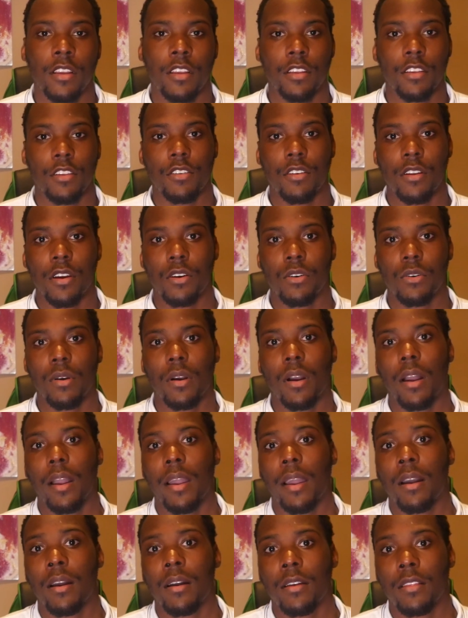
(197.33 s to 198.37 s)
You know,
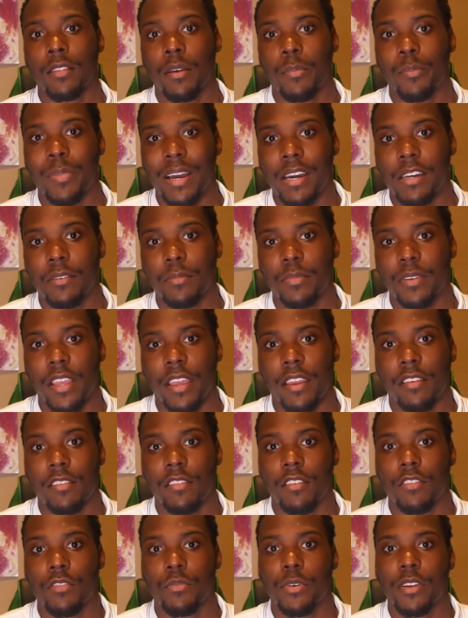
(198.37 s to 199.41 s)
the bottom
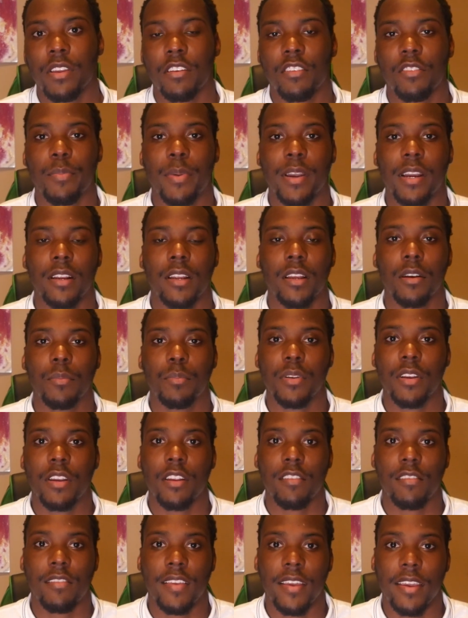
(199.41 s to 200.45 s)
case is we expect
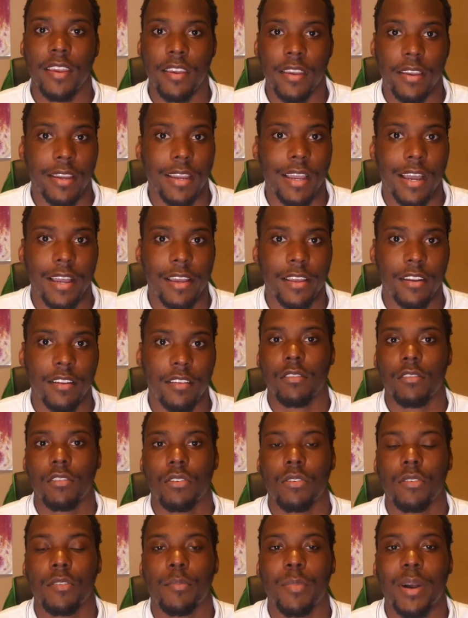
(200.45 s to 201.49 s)
companies to hit guidance.
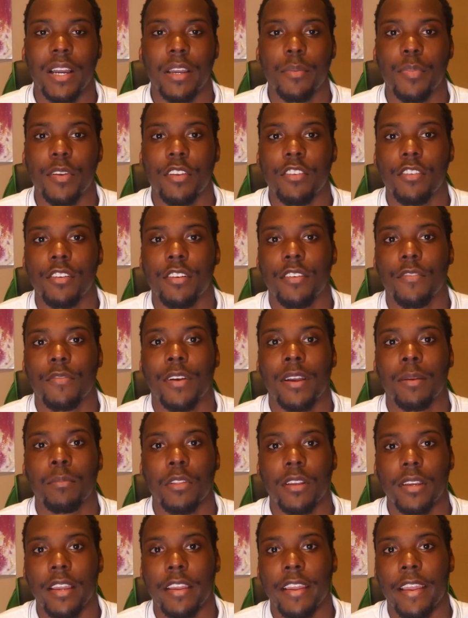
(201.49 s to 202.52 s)
So in my opinion, if I'm
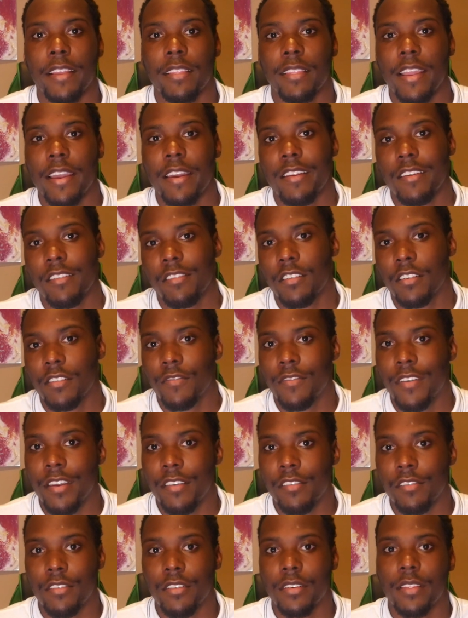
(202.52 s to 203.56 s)
looking at that as an
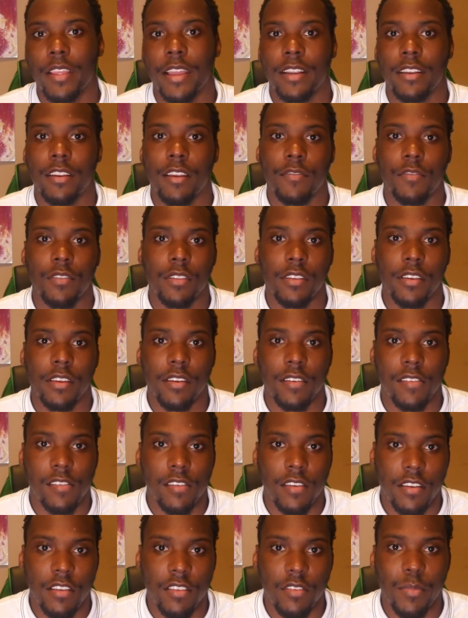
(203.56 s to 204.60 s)
investor, that definitely
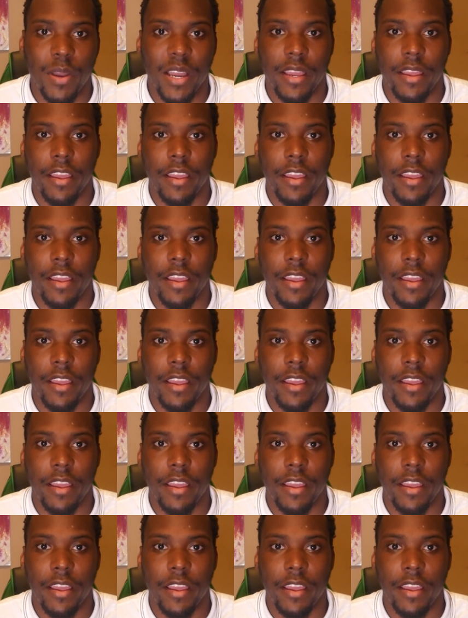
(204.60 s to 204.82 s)
exceeds my